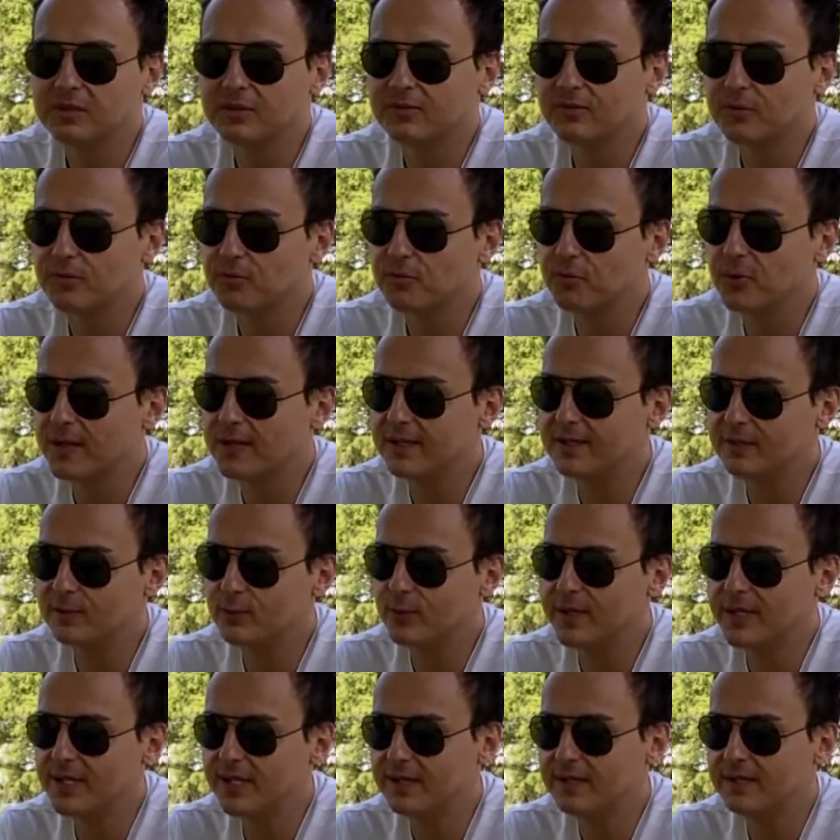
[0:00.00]
From one
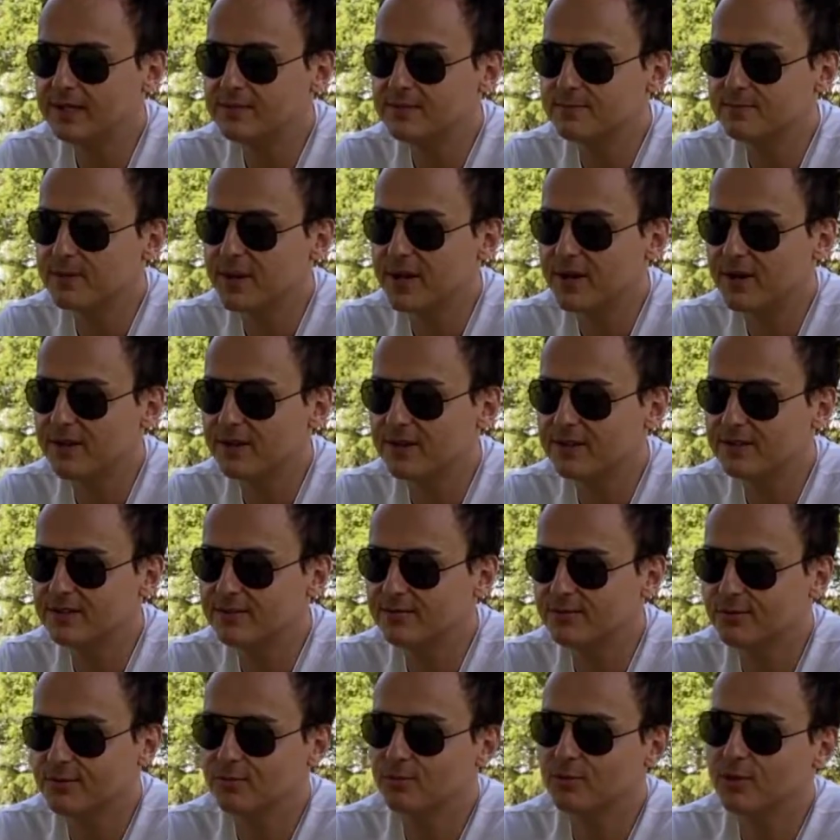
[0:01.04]
week it's bearish,
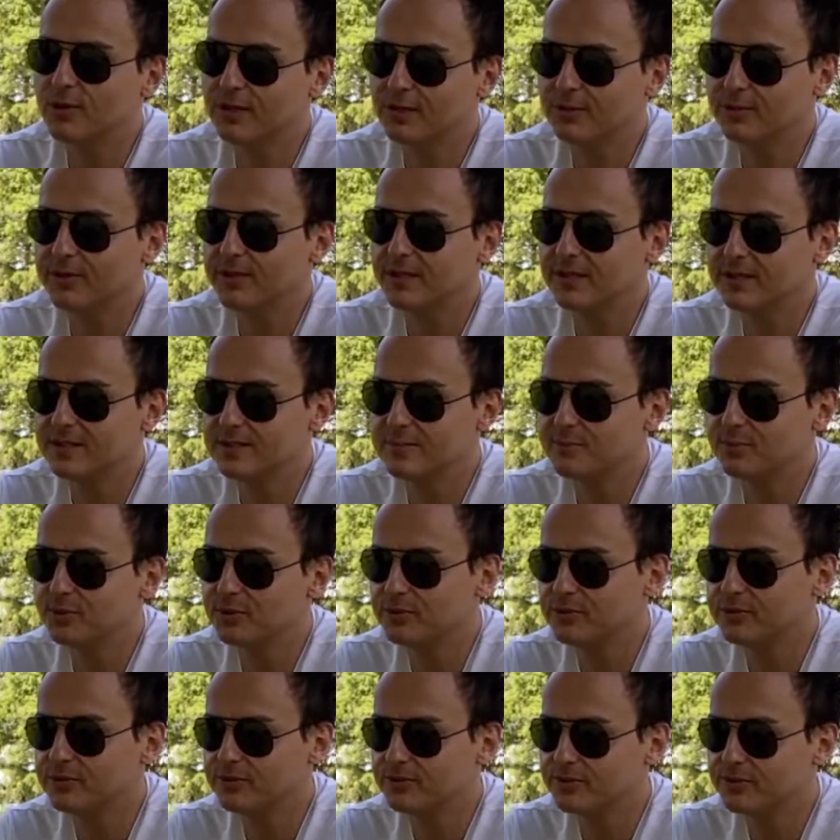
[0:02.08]
from one week it's
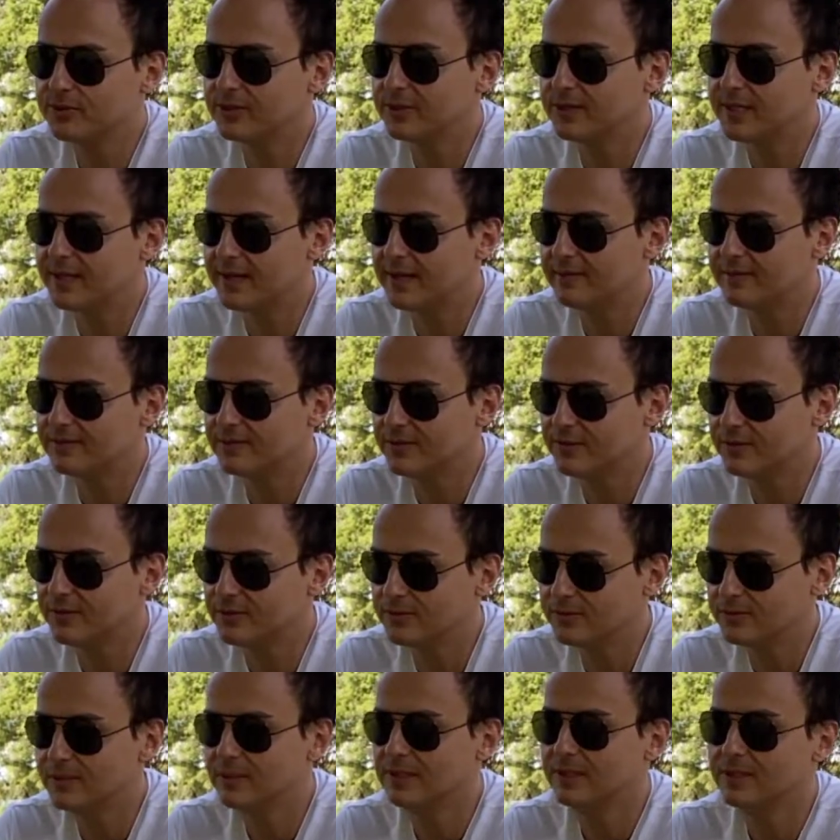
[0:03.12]
bullish. You're gonna have
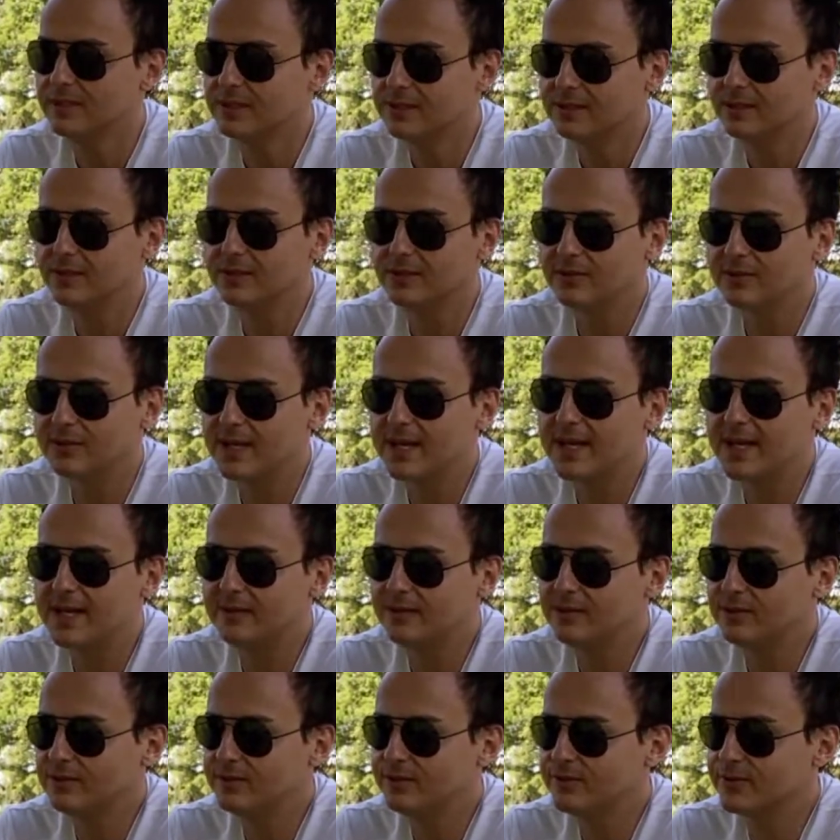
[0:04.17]
to, you know,
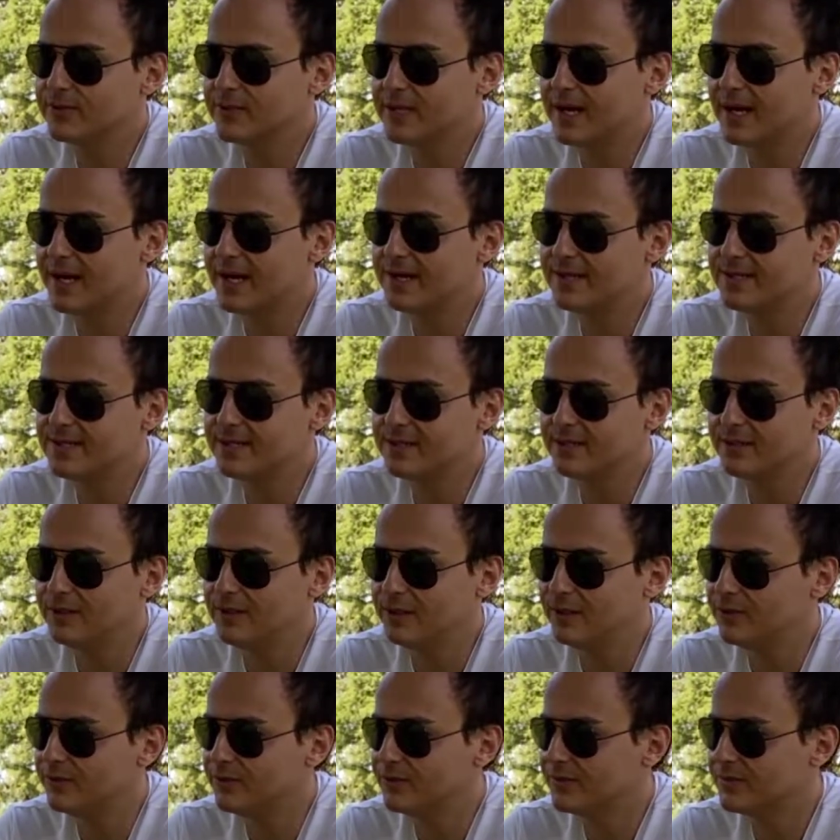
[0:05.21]
handle those highs and
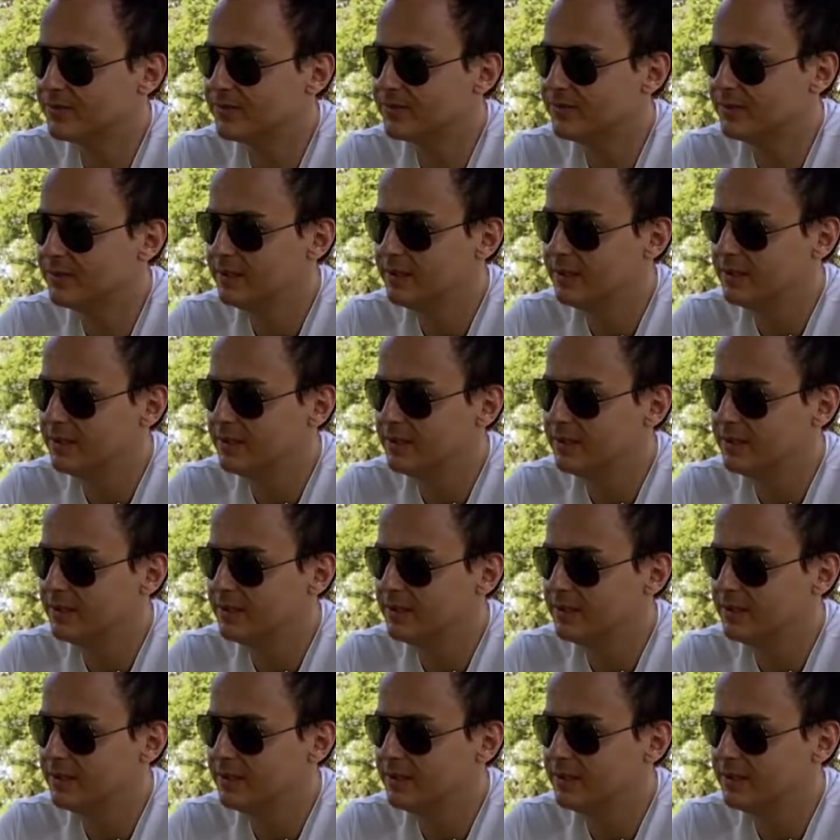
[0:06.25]
lows.